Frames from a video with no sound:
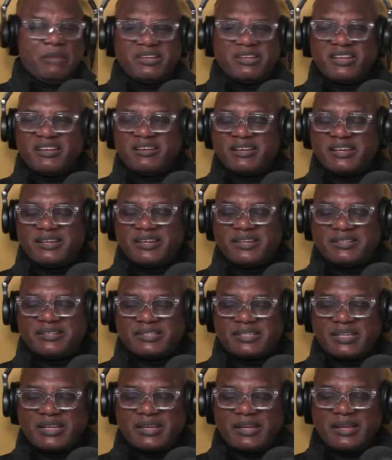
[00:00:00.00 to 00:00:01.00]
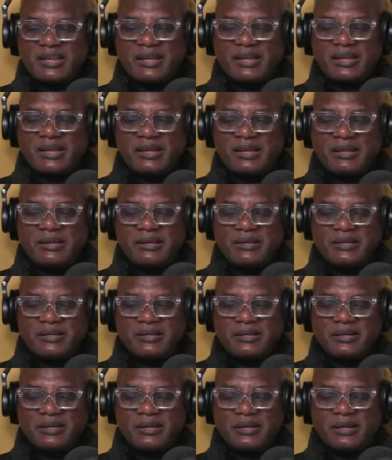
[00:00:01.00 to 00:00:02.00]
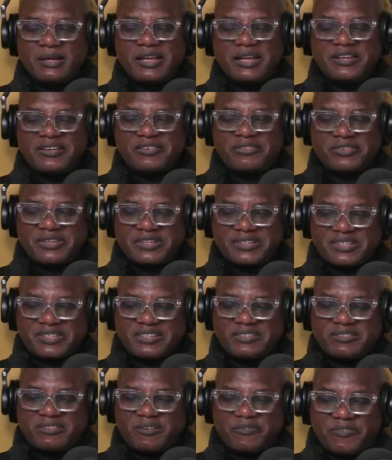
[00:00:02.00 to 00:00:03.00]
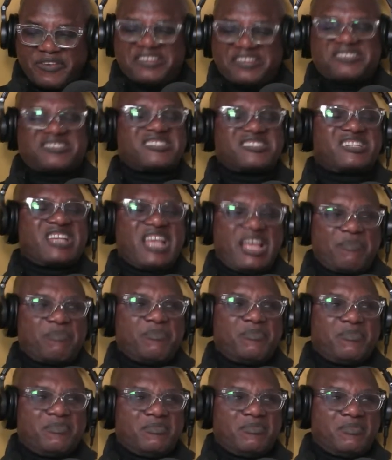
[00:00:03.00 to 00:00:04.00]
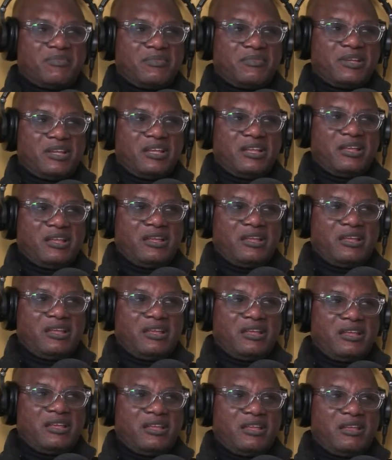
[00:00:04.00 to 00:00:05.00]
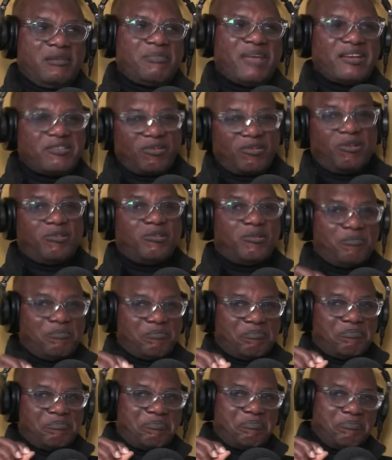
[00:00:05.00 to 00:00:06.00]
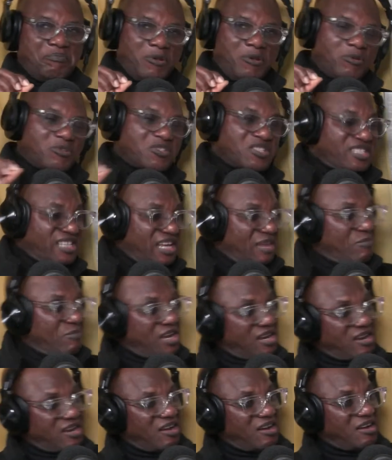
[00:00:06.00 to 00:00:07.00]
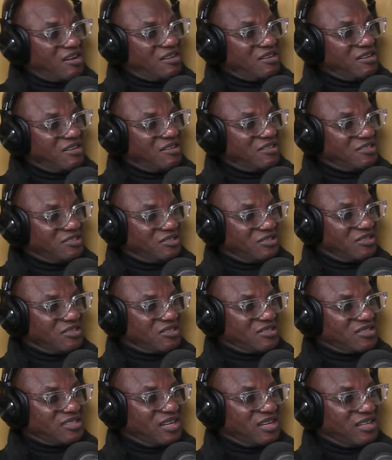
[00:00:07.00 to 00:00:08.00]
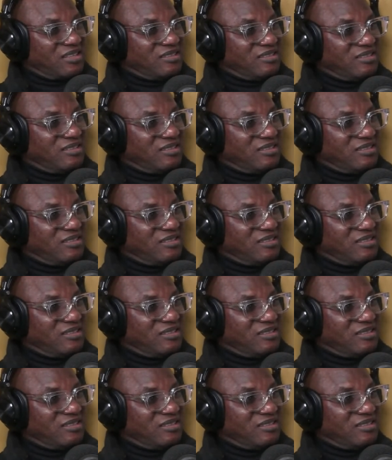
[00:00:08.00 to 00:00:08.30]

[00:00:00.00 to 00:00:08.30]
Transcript: Immediately they see a traces of a step. It might not look similar, you understand?